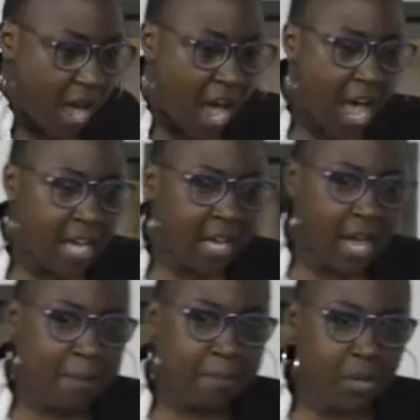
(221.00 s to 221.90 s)

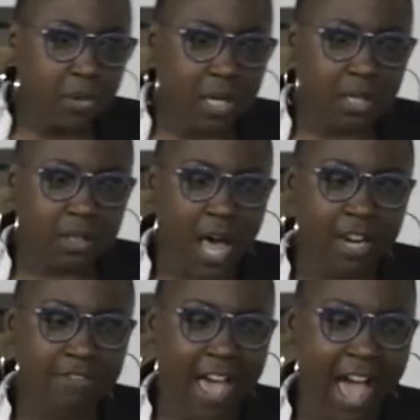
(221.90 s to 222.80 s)
I build a
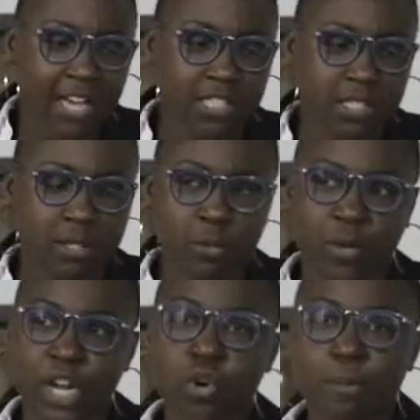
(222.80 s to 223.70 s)
lot of acts
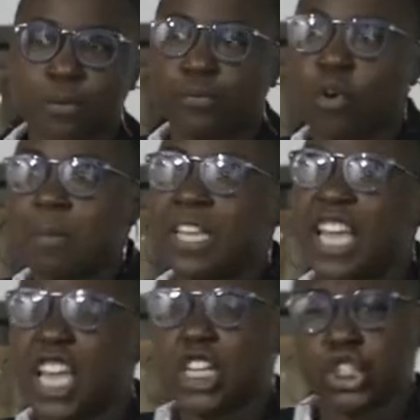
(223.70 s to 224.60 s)
when I know I'm
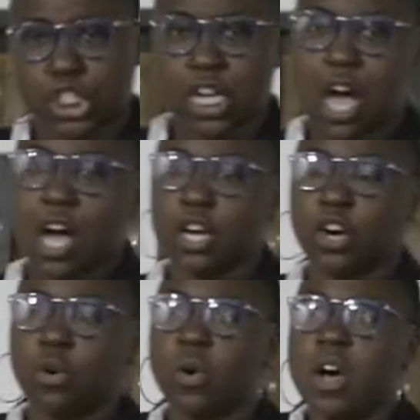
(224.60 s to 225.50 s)
performing in
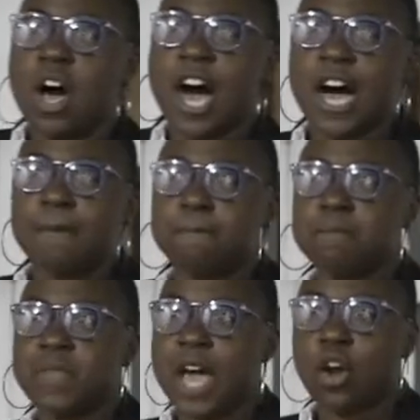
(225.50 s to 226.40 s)
Chicago
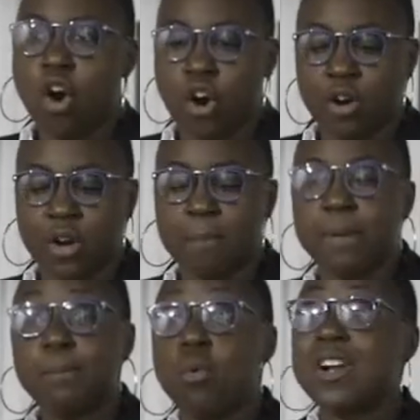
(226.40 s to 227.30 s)
that are a
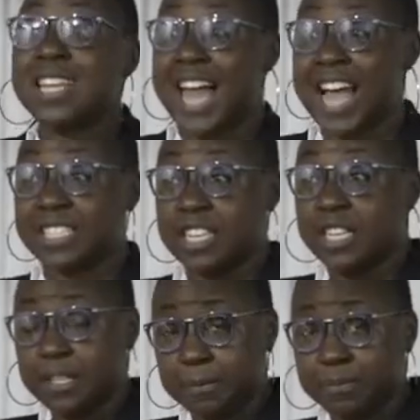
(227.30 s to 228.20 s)
bit more
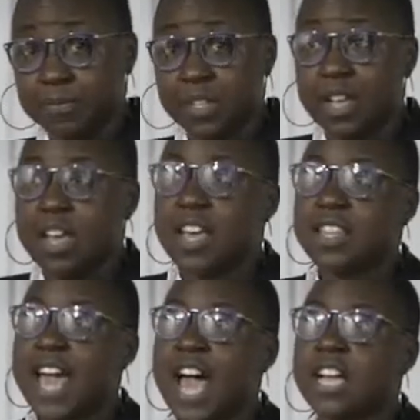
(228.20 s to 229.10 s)
classic,
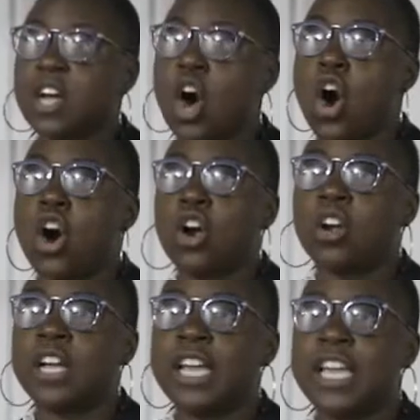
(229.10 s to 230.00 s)
that
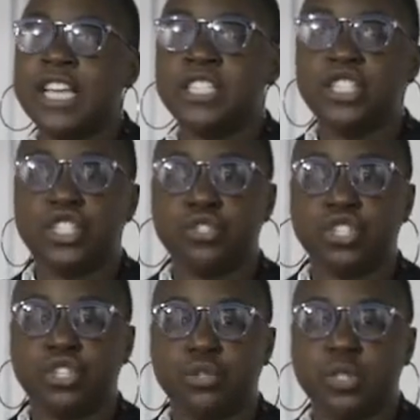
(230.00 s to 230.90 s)
are easy to
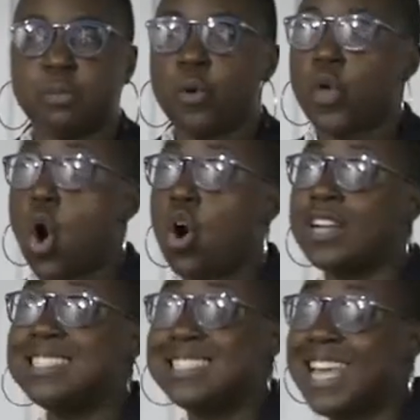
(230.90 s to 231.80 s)
use both
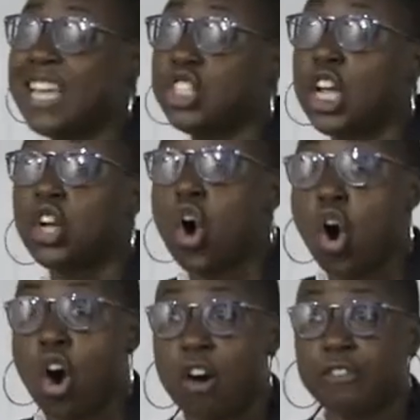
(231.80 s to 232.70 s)
on stage and
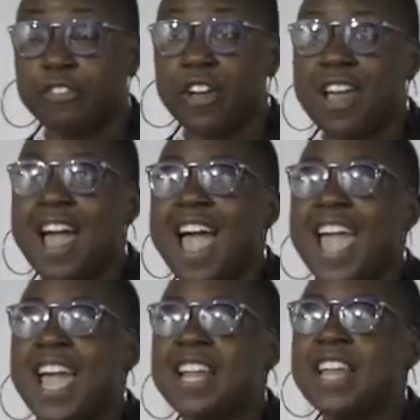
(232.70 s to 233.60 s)
off,
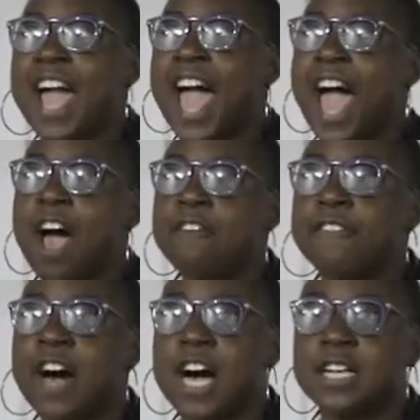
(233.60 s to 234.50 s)
and
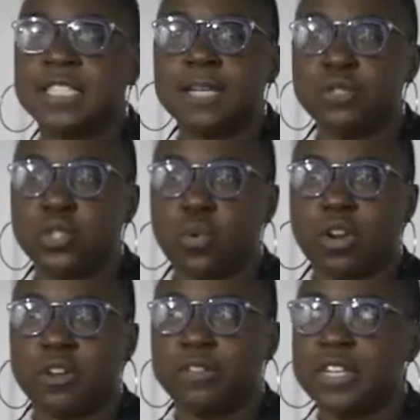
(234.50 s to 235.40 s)
have some sort
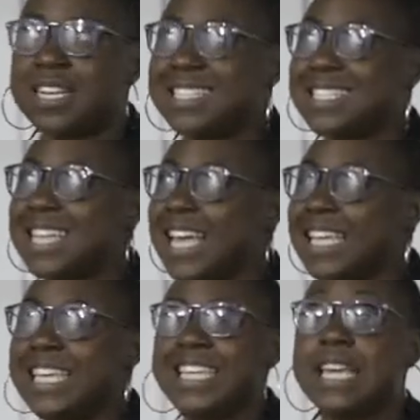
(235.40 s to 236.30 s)
of
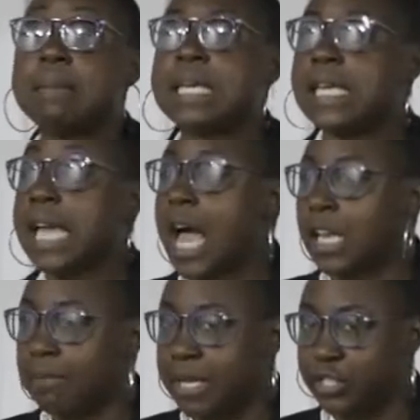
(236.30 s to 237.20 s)
slightly gimmicky
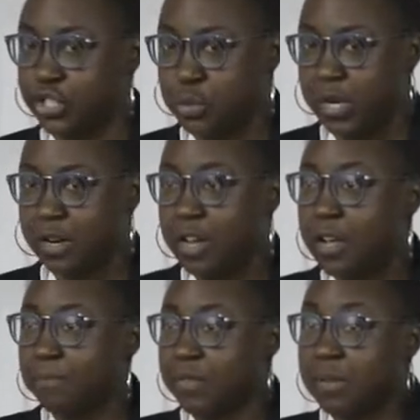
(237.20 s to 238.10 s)
element to
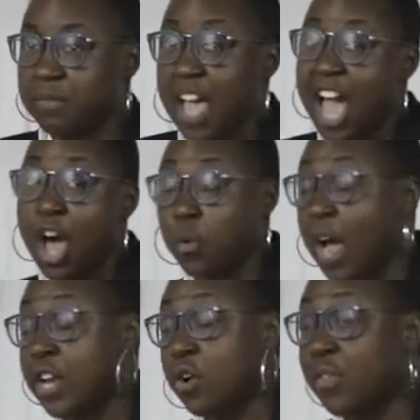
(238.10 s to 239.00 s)
it. How do
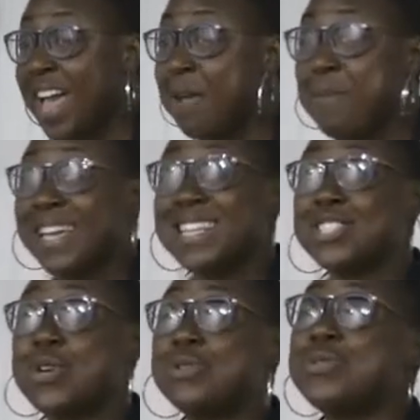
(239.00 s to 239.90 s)
I know that? Because
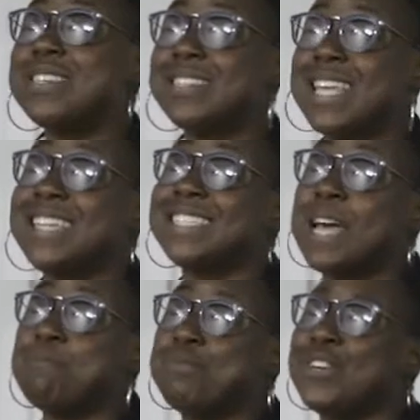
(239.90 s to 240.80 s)
those the things
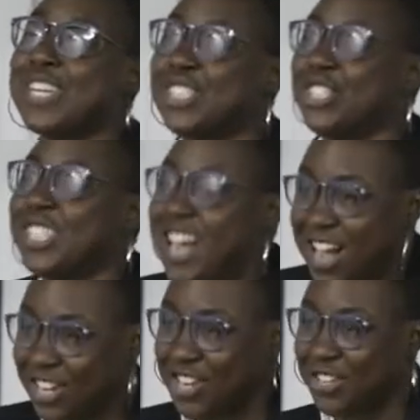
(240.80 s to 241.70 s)
that book in
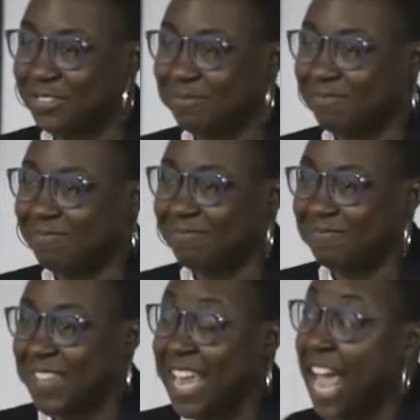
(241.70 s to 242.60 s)
Chicago.
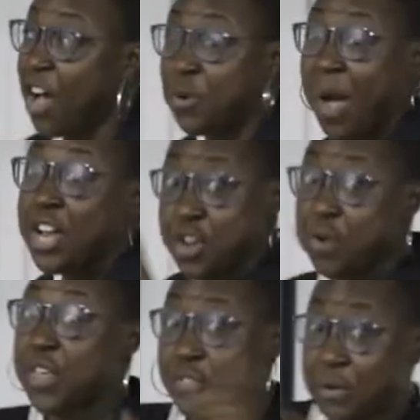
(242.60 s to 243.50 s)
And how do I
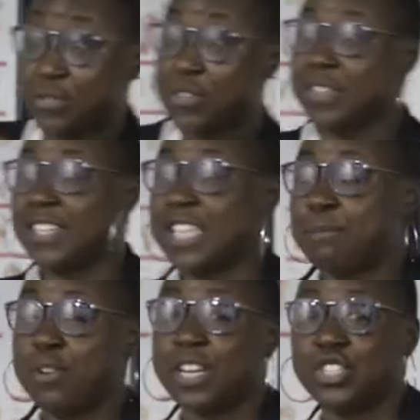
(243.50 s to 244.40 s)
know that those are the things
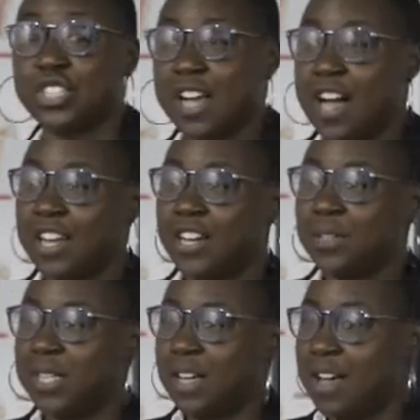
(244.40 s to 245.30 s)
that book in
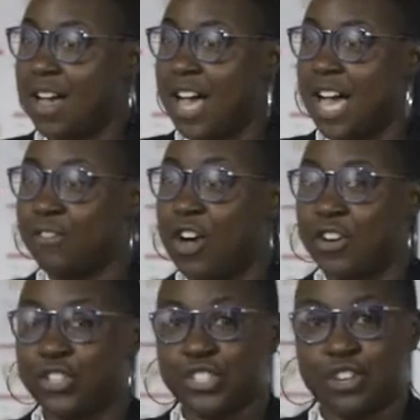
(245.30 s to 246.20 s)
Chicago? I've
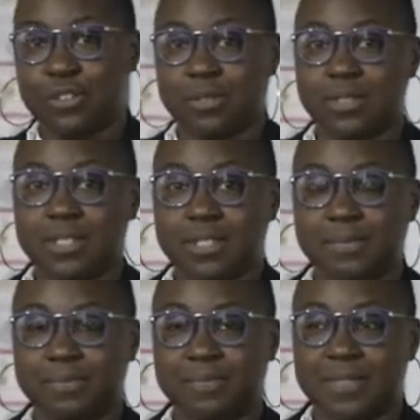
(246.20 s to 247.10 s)
gone to shows.
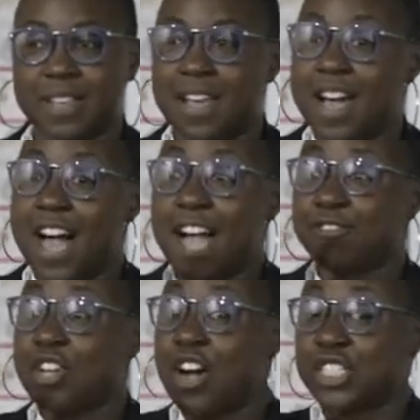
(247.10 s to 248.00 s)

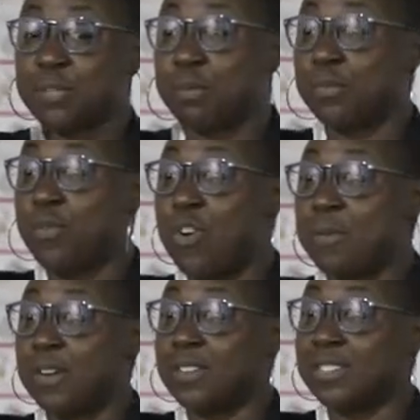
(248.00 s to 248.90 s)
I've talked to
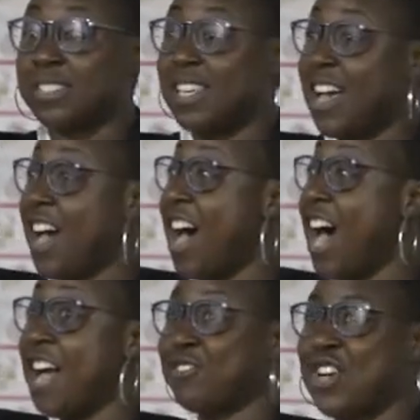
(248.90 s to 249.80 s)
performers.
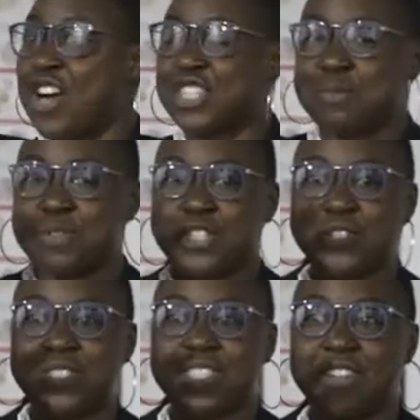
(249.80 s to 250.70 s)
I've talked to
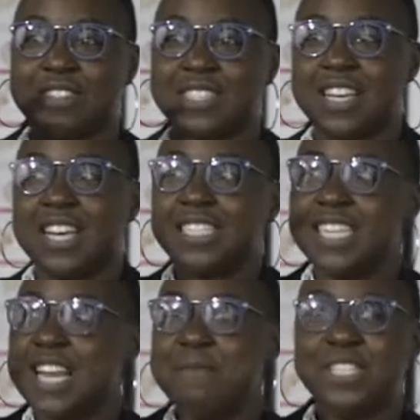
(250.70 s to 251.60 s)
producers.
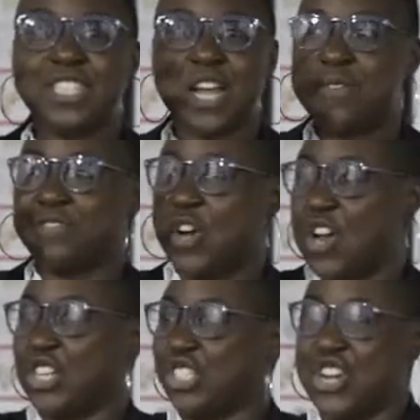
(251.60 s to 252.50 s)
Did I mention I've
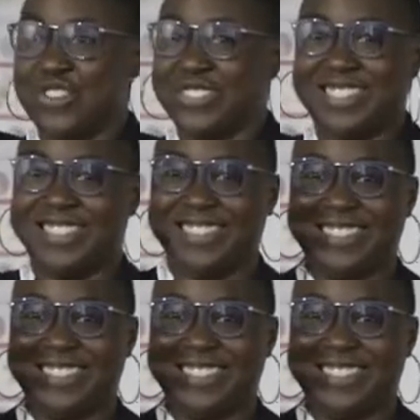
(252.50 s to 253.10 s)
gone to shows?